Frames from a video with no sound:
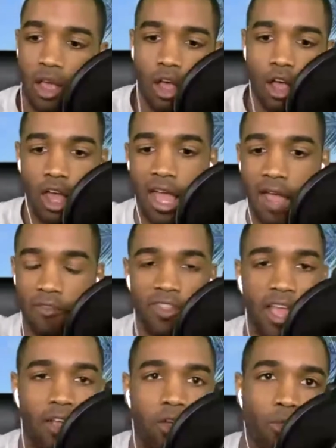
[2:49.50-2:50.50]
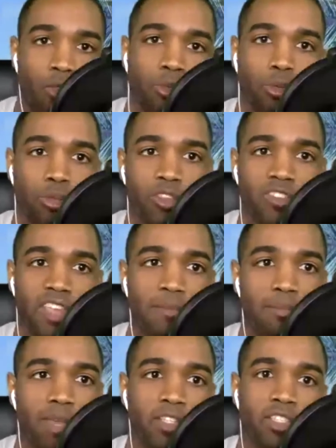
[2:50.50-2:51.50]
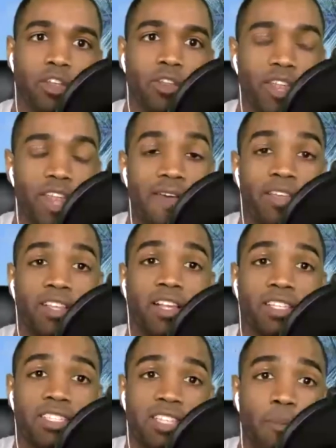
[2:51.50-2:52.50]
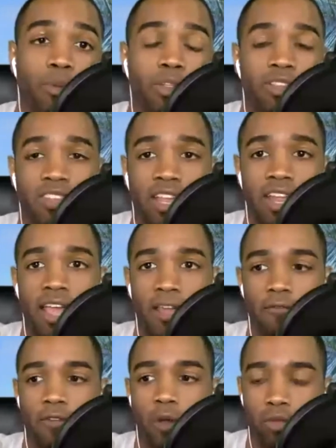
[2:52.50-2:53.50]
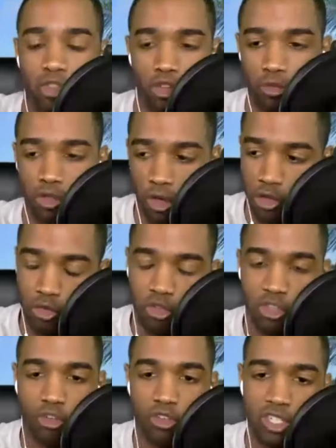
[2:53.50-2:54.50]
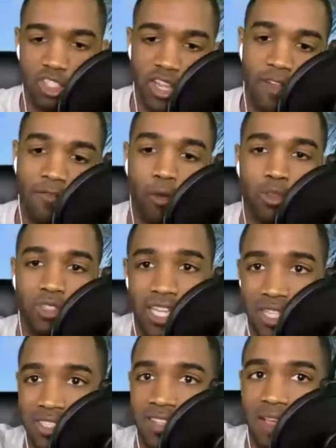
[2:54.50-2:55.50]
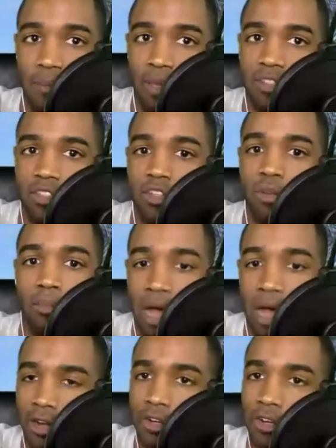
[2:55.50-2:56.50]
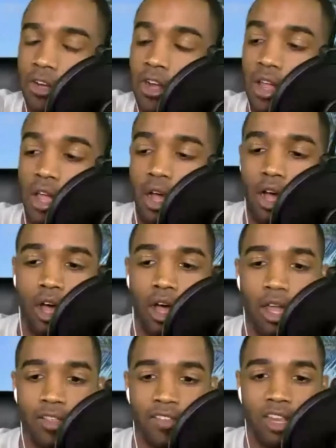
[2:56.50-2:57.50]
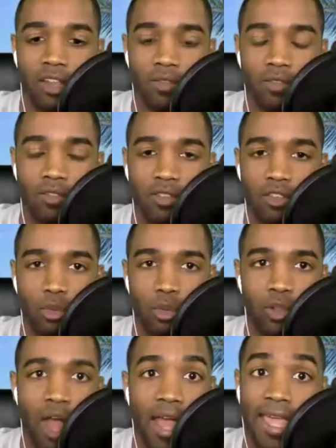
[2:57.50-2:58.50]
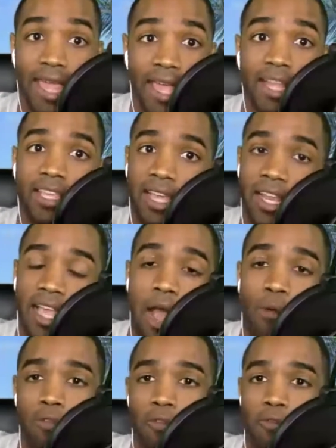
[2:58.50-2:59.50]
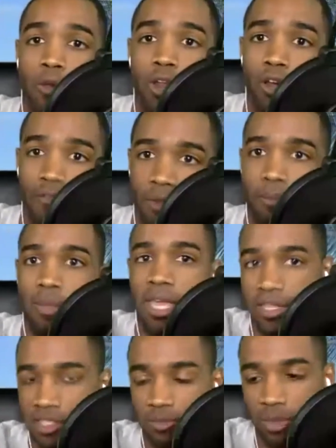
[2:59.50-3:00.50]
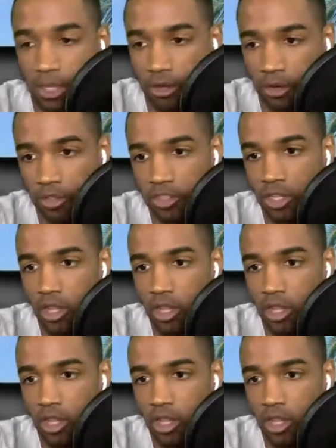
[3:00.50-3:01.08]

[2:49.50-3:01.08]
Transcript: having that go through the same mixer, and then having a separate set of headphones, or, using your DJ headphones into that mixer to monitor is going to do a lot, and getting out in front of the main speakers